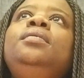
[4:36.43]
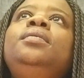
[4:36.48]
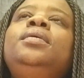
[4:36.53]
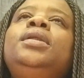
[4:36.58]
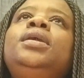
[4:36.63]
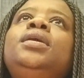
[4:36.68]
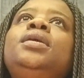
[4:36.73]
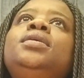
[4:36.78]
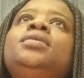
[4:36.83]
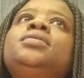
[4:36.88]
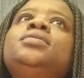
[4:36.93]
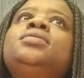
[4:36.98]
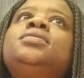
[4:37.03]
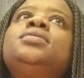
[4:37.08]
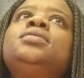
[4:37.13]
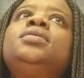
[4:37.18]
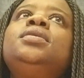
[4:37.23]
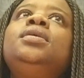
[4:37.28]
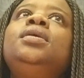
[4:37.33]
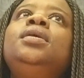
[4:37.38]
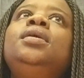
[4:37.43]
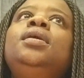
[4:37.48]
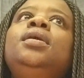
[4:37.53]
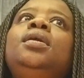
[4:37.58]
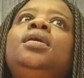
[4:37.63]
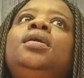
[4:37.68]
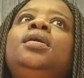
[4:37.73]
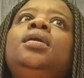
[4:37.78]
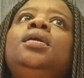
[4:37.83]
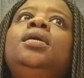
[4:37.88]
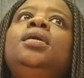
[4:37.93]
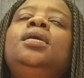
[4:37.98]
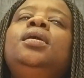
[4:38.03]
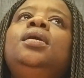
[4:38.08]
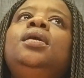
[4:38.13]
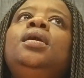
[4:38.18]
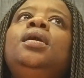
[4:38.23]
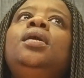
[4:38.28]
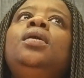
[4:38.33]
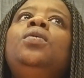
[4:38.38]
what else?
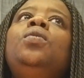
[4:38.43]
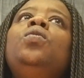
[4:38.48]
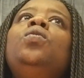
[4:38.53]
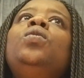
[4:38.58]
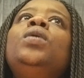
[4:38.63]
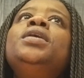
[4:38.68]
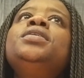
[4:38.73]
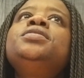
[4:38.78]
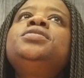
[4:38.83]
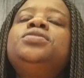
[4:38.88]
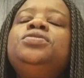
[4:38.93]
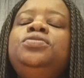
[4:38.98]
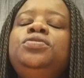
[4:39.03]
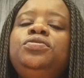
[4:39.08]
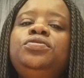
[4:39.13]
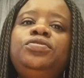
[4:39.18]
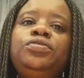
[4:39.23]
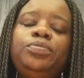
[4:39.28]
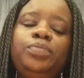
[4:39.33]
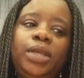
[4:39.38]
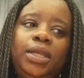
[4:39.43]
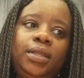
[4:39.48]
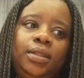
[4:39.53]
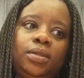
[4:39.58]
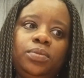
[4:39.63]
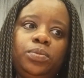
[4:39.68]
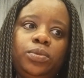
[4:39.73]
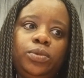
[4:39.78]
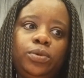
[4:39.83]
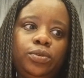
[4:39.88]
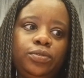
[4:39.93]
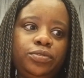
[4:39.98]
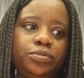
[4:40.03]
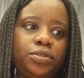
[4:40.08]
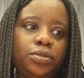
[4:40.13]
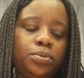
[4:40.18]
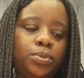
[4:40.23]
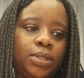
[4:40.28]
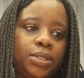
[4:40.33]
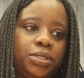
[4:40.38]
Once you've made the move,
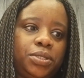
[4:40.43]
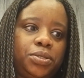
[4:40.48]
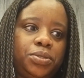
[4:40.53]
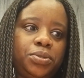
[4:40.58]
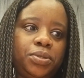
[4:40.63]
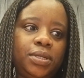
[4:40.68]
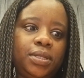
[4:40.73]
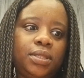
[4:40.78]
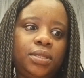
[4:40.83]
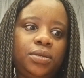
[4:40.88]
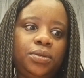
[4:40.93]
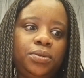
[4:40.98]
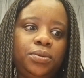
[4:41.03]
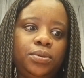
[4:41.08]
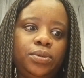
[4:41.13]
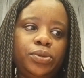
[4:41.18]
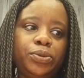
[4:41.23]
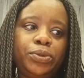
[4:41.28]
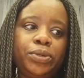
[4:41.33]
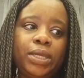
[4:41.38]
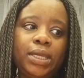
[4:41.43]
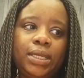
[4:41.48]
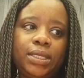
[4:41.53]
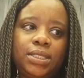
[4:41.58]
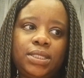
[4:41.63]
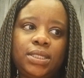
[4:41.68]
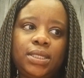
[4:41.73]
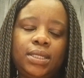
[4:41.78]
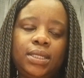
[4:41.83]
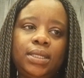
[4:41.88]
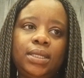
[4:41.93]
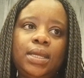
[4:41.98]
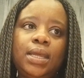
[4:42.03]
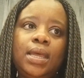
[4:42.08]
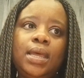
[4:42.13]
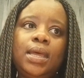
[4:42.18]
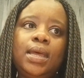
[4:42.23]
so once you're in the new location,